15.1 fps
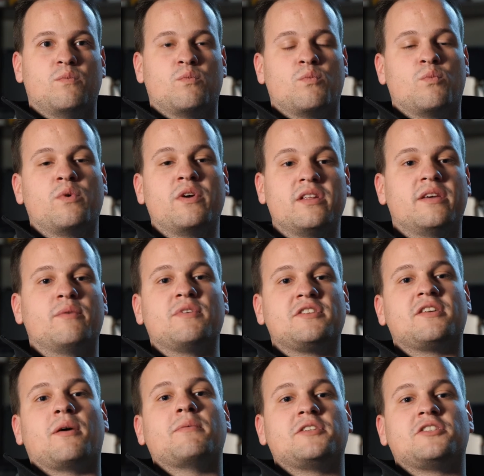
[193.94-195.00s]
Really, when
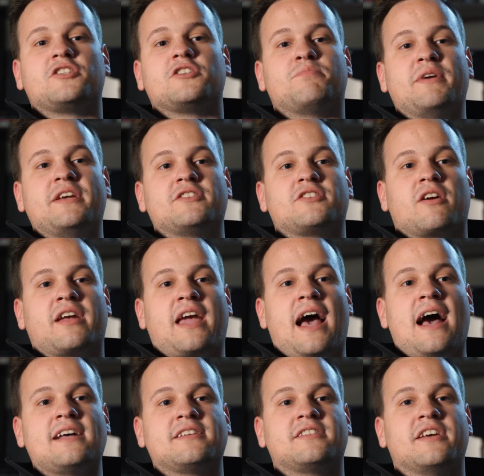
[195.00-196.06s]
someone's just being
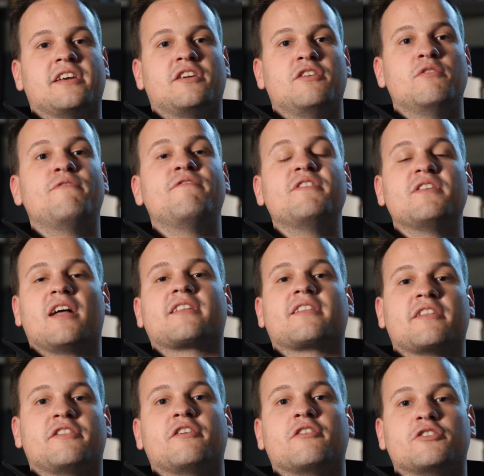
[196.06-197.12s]
sarcastic, you feel like
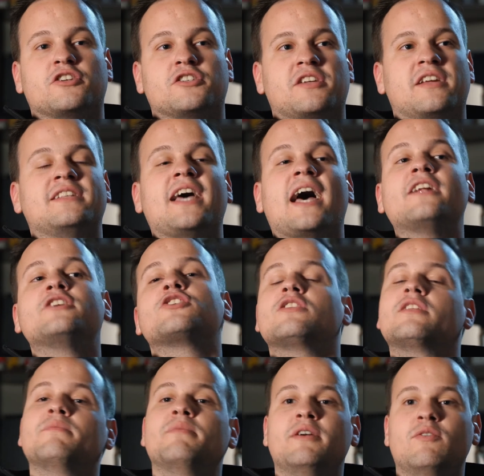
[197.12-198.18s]
that they're just
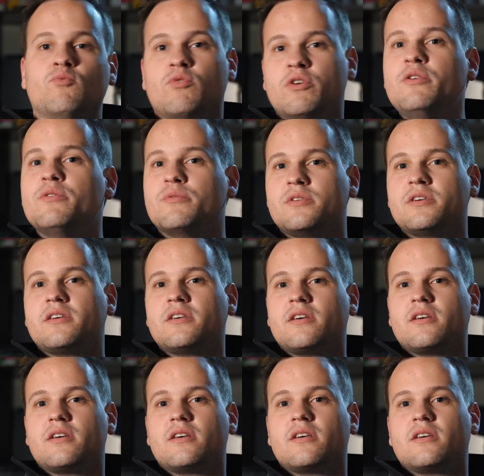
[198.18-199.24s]
intentionally being rude.
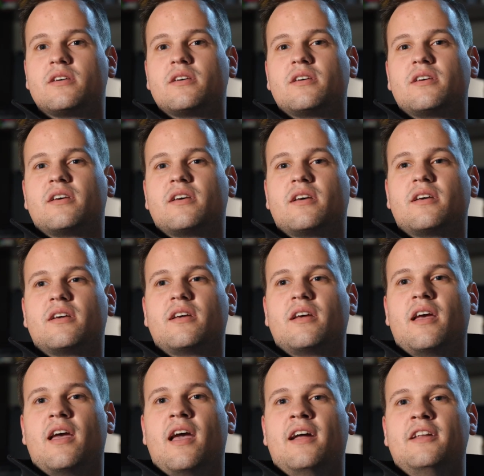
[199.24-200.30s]

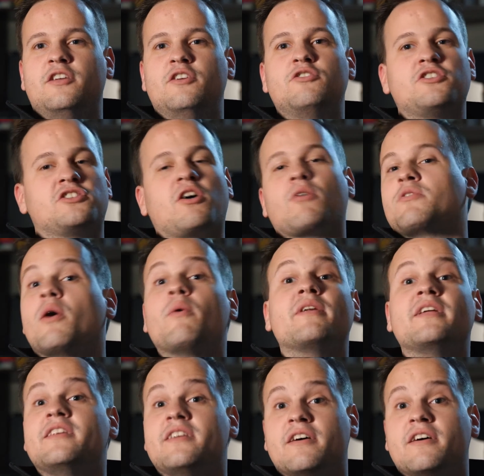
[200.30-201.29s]
And you just don't know any